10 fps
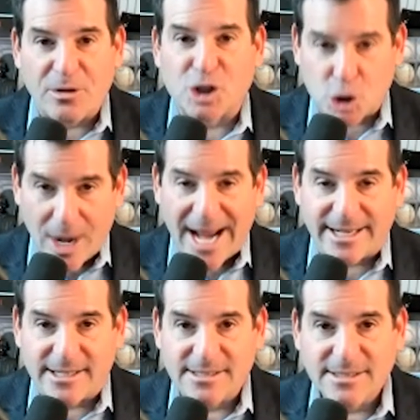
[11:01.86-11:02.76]
the
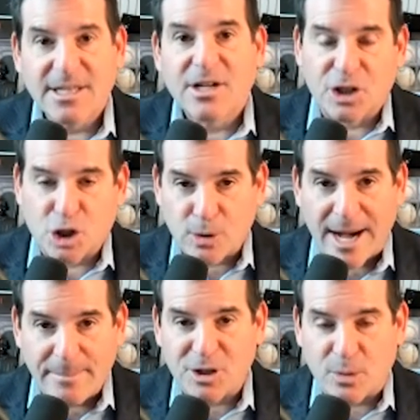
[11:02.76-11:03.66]
train. The
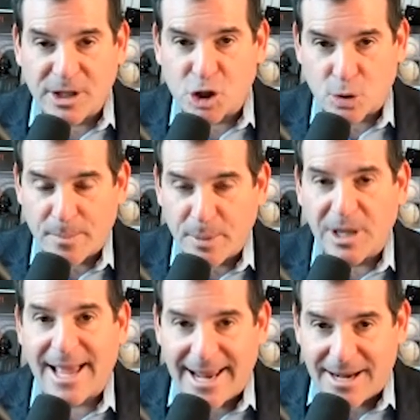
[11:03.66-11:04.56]
train between
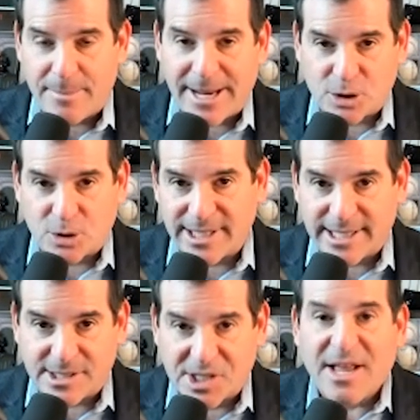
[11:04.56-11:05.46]
AAA and major
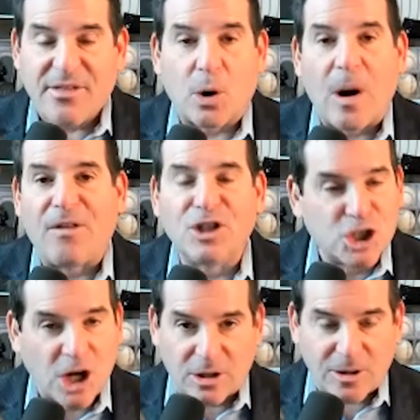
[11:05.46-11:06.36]
leagues. They're on the
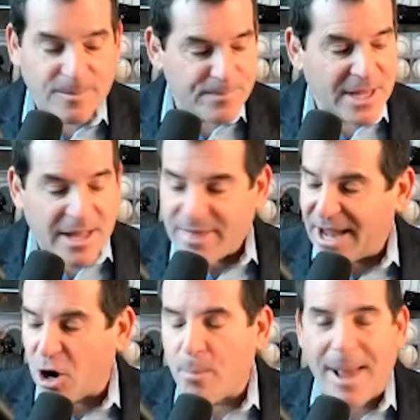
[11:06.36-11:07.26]
shuttle. They
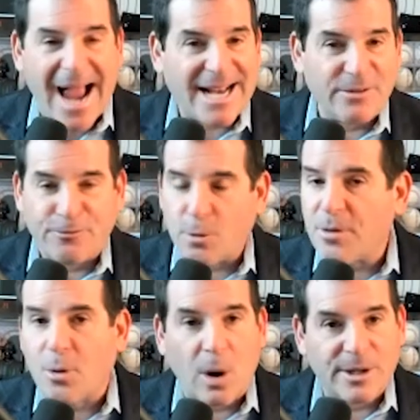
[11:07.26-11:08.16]
go back and forth
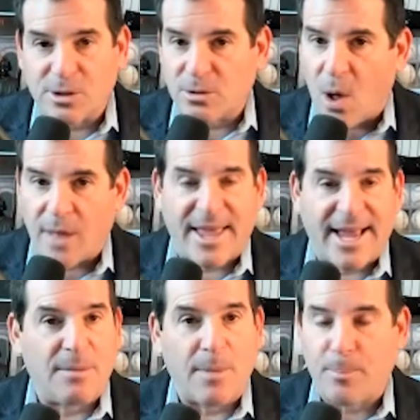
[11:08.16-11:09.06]
all year long. They
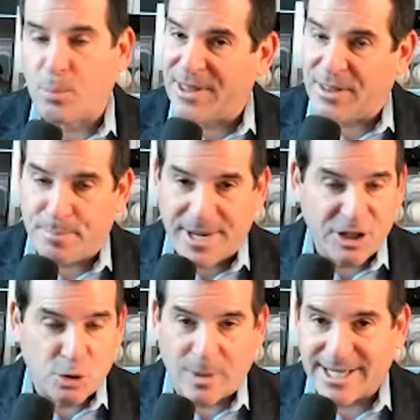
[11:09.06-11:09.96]
come up in a
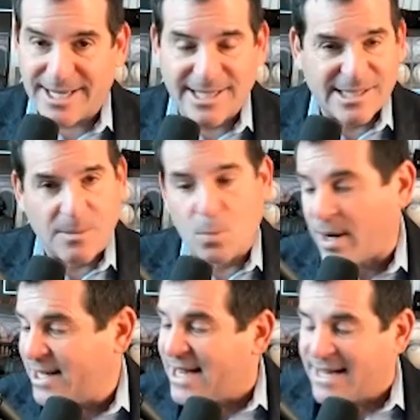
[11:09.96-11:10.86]
pinch when you need
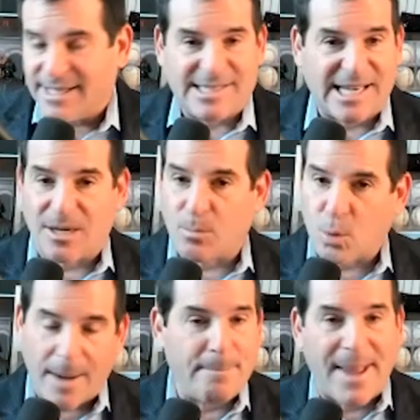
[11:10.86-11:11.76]
someone. You send them
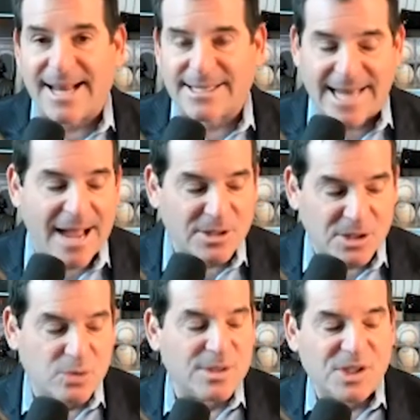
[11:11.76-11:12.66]
right back down as
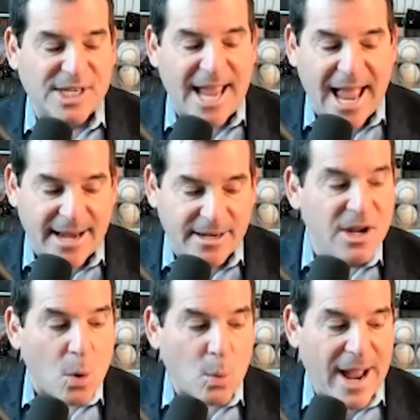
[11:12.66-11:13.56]
soon as you can
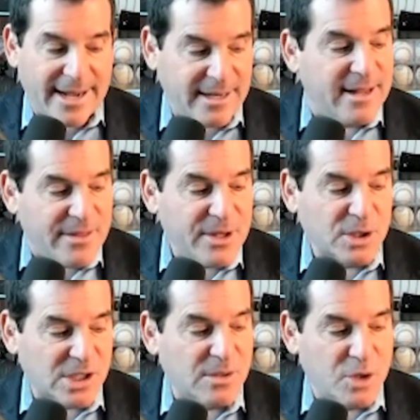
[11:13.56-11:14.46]
when there's
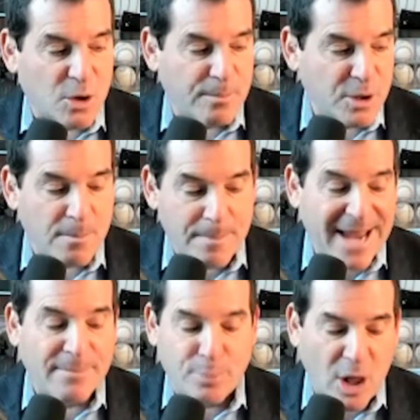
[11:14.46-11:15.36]
a, your
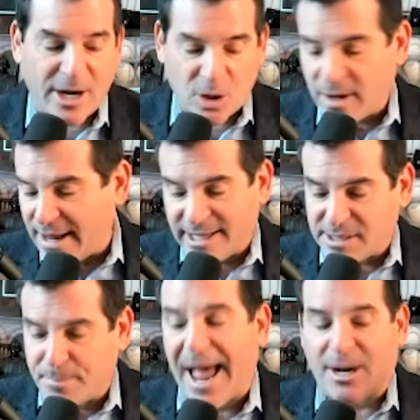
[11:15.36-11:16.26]
main player is
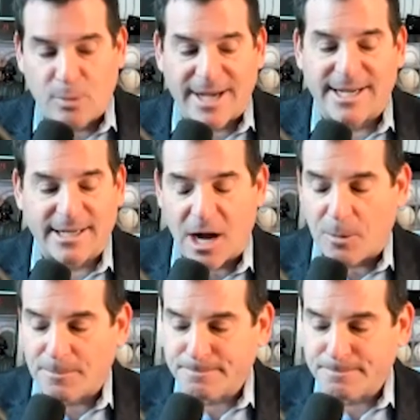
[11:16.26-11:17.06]
back ready to go.